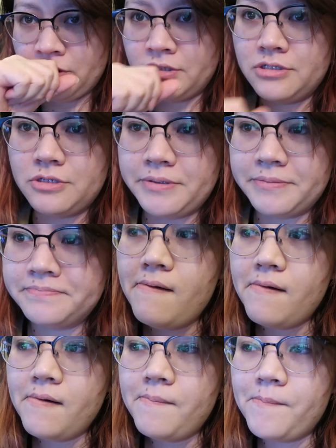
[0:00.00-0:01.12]
Excuse me.
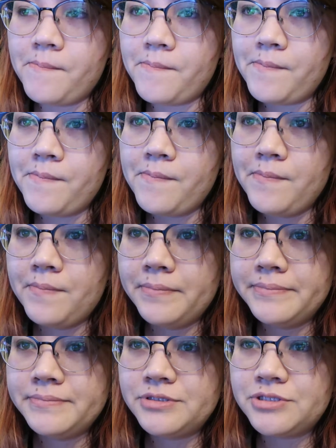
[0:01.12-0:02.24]
Hmm.
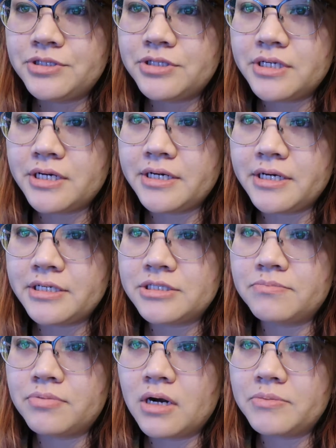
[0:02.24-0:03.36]
Should I? I
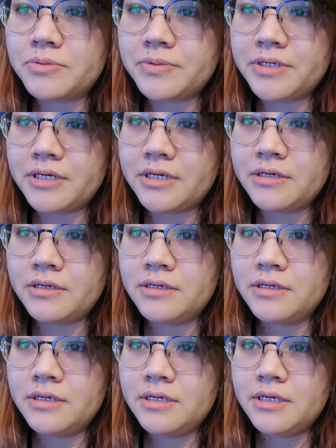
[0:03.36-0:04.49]
should probably
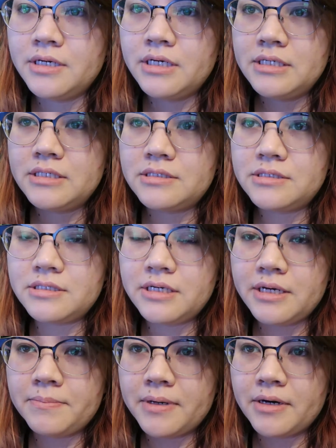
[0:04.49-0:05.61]

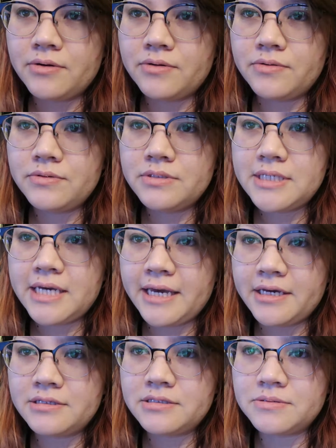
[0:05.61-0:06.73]
see about
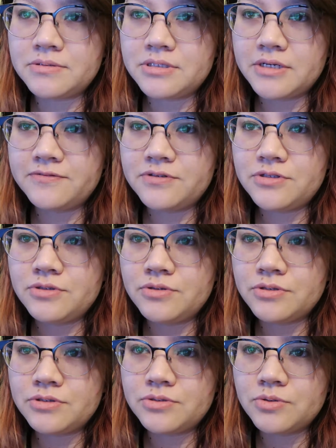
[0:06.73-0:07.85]
taking some stuff to
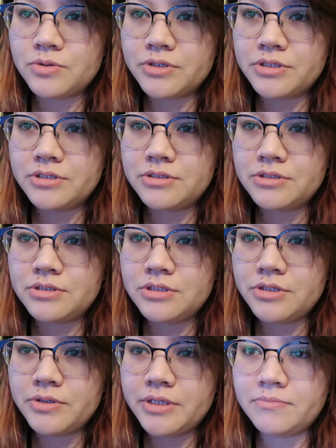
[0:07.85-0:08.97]
the storage
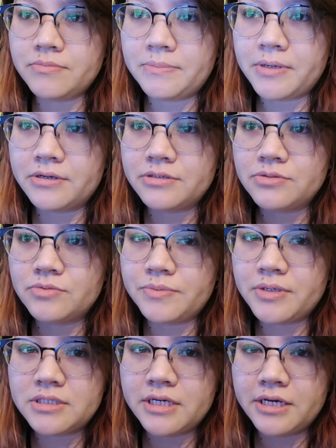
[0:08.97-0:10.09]
unit. My parents want
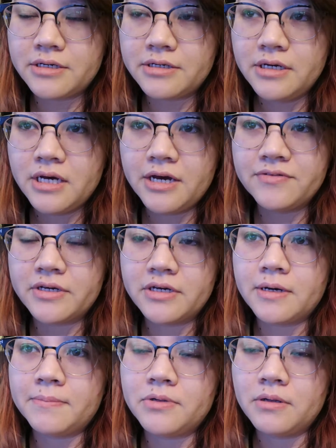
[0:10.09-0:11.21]
me to take, I have like a
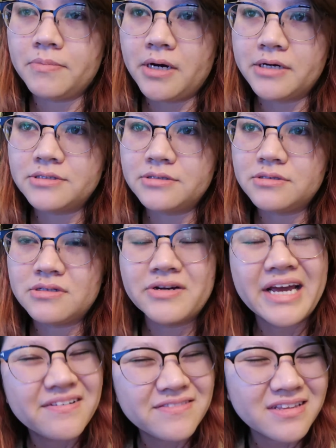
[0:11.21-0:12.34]
couple of boxes. They're
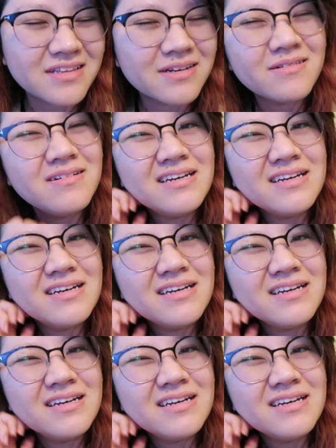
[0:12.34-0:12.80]
heavy though.